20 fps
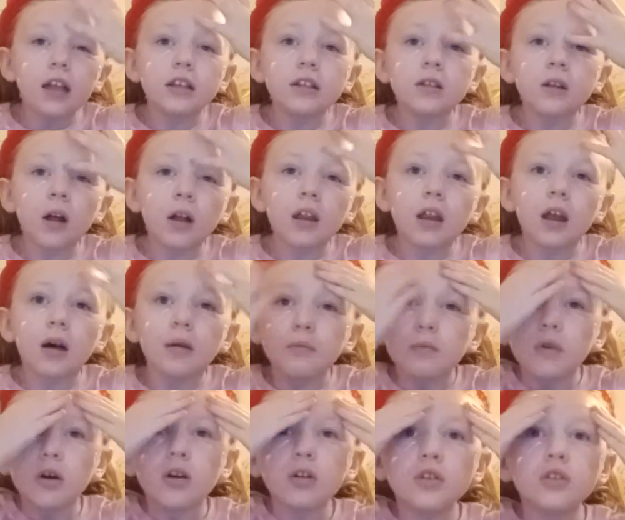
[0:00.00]
It's not that
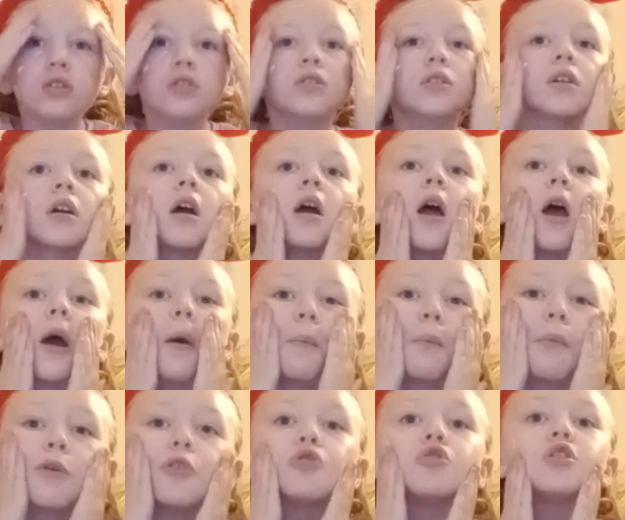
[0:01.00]
much,"
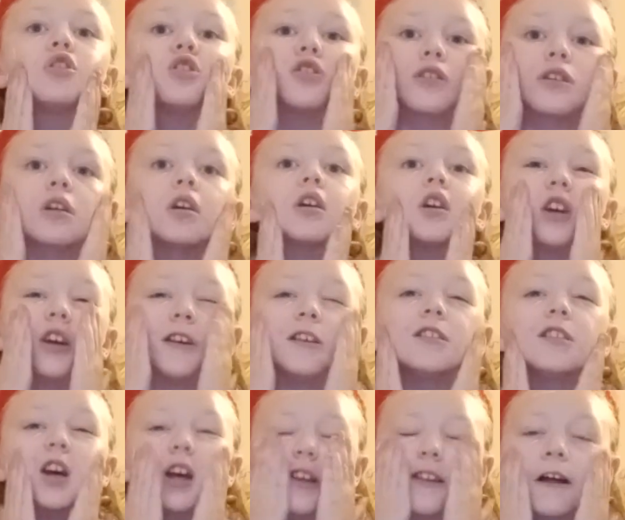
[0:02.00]
but he
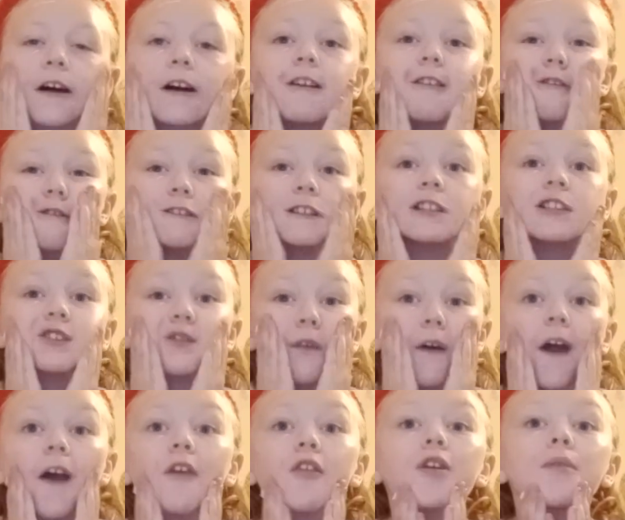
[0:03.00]
said that it was
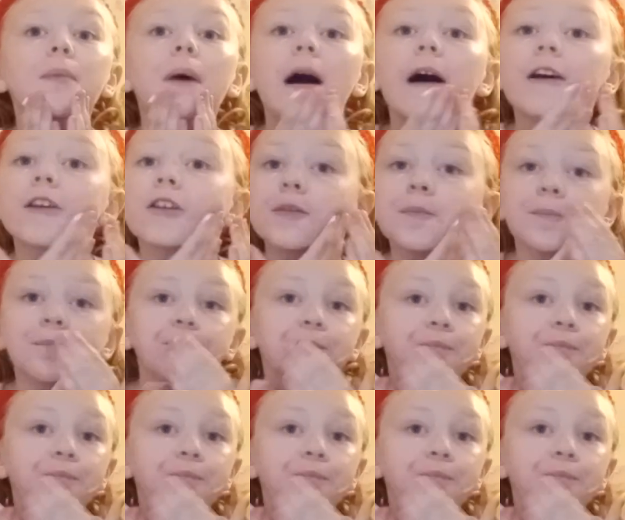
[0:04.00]
very bad,